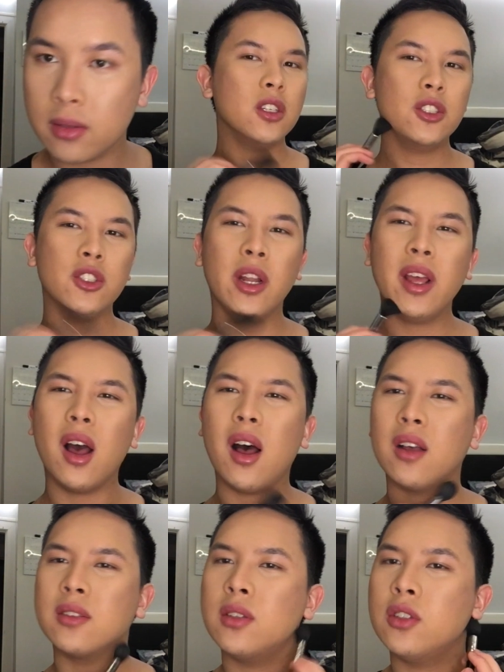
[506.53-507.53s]
Should I
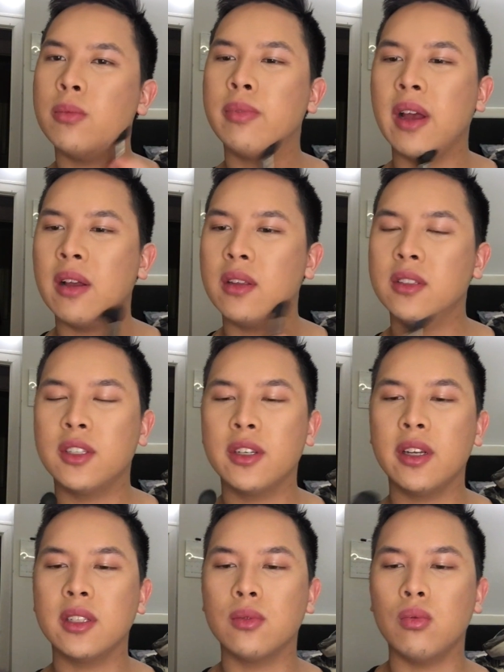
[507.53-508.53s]
also do bronzer as